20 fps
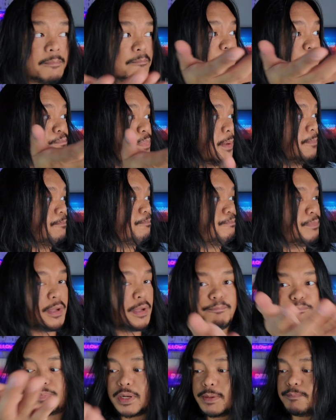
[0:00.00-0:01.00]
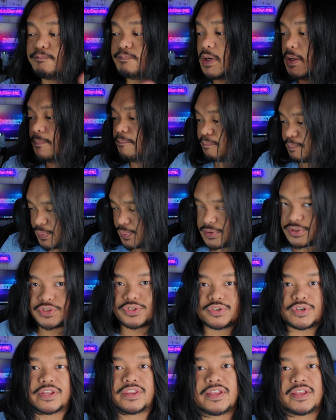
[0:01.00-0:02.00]
bloop, bloop, bloop, bloop,
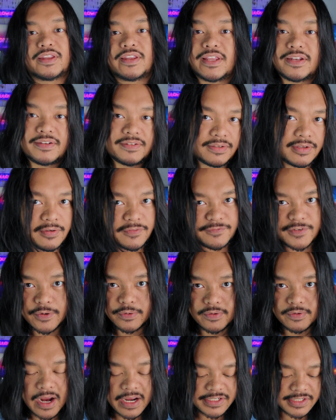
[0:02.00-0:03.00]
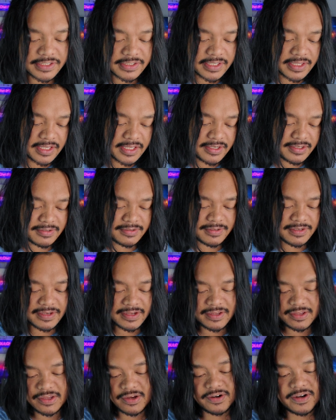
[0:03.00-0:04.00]
and then your phone crashes, and then
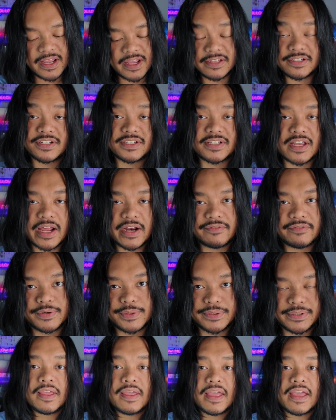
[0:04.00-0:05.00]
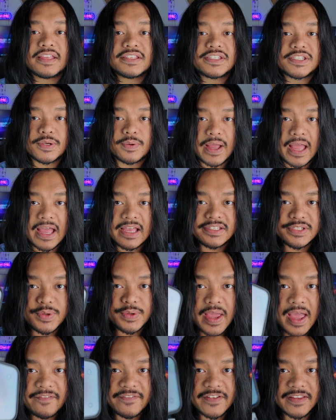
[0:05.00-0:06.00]
your day is just kind of ruined. And so as you
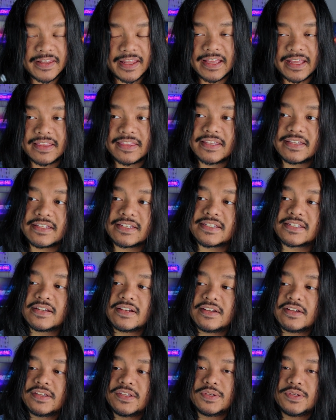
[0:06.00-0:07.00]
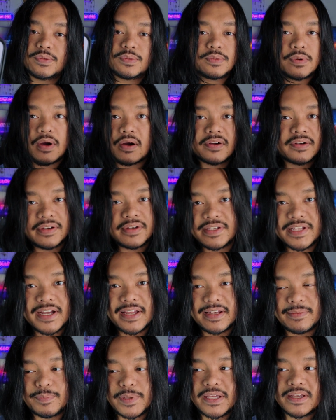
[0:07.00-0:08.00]
have it like this, you aren't
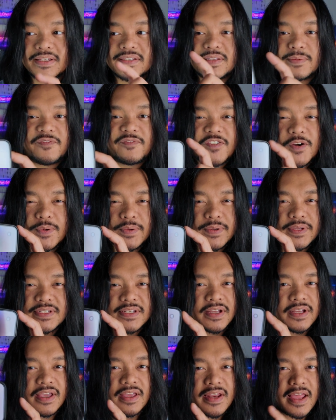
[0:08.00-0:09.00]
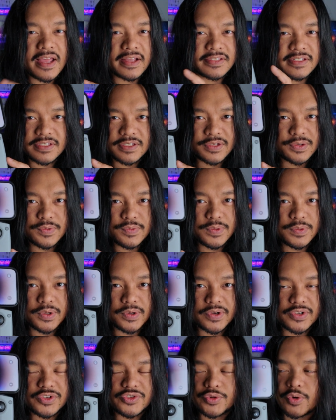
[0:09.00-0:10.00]
done, because the phone doesn't connect to your
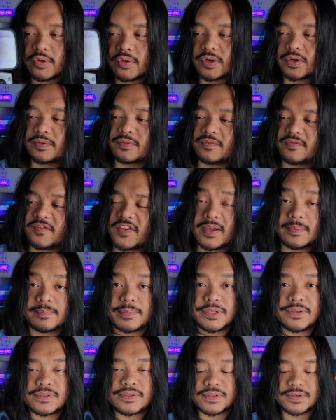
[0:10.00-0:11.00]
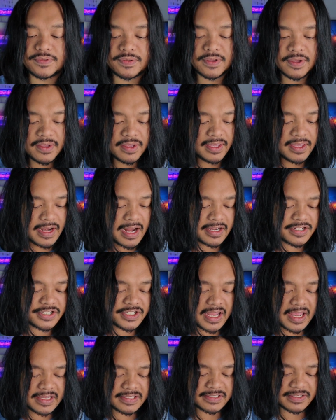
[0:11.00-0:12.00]
controller via Bluetooth. It actually
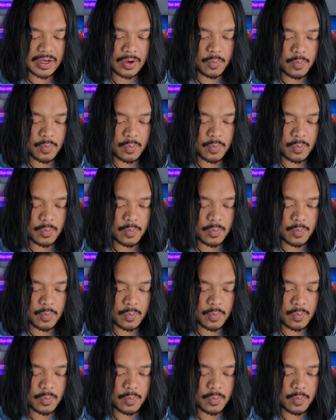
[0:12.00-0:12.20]
has a